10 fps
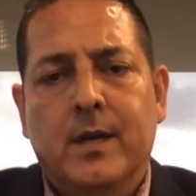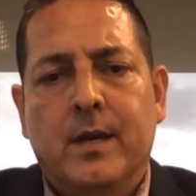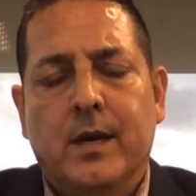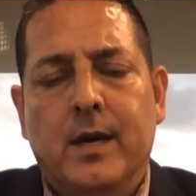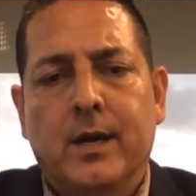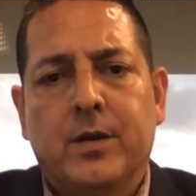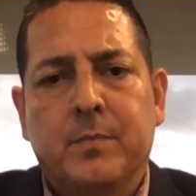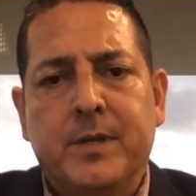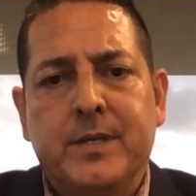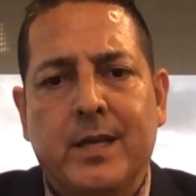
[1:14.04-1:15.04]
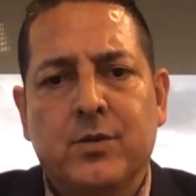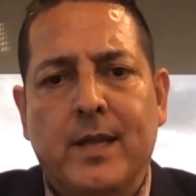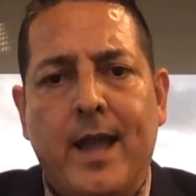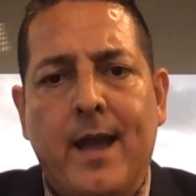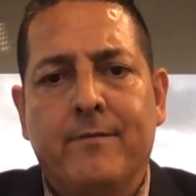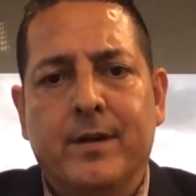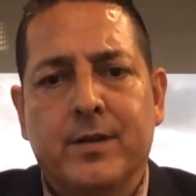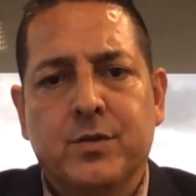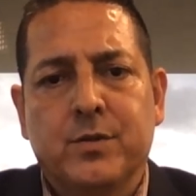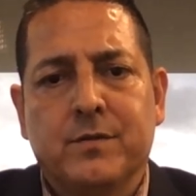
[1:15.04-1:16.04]
uh, could potentially have on a
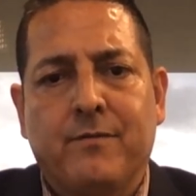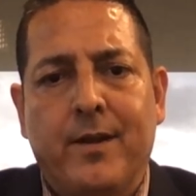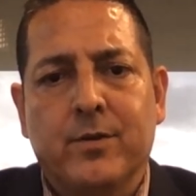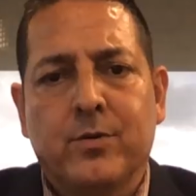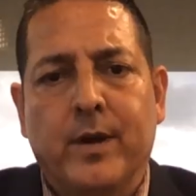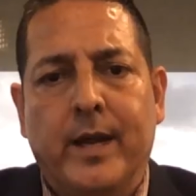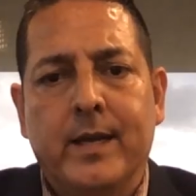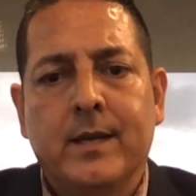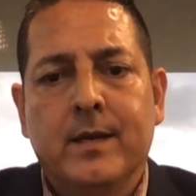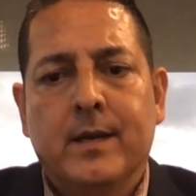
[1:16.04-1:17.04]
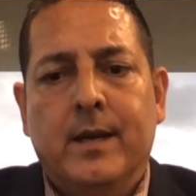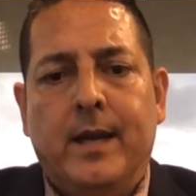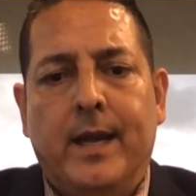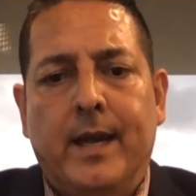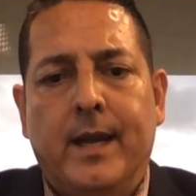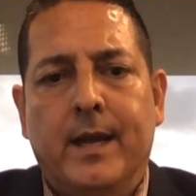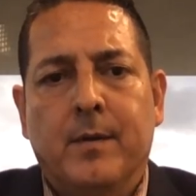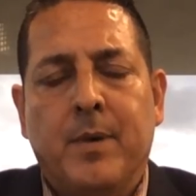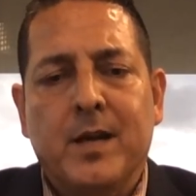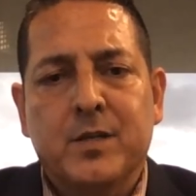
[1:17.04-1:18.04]
student's final grade
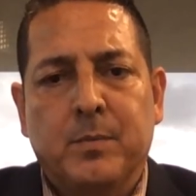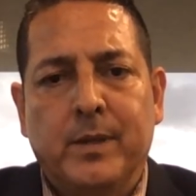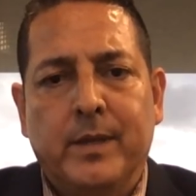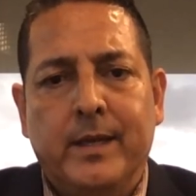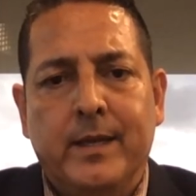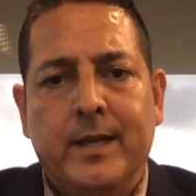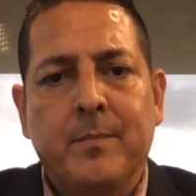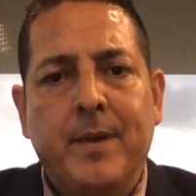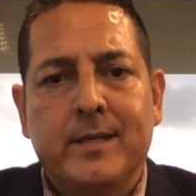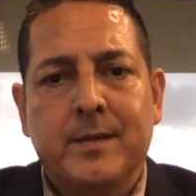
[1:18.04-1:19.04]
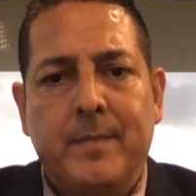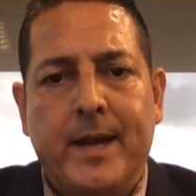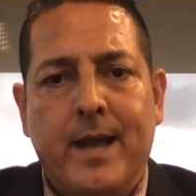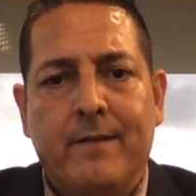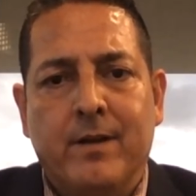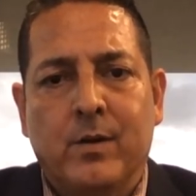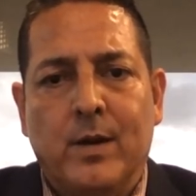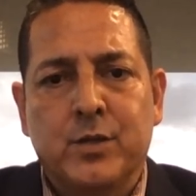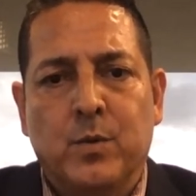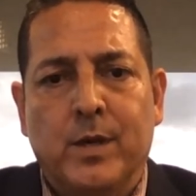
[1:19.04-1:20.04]
and possibly the impact it might have on
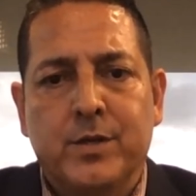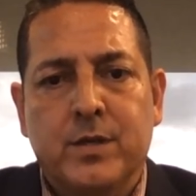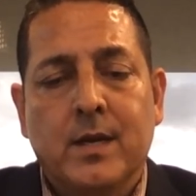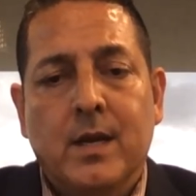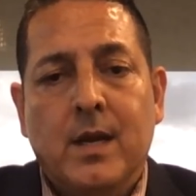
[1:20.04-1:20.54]
graduation.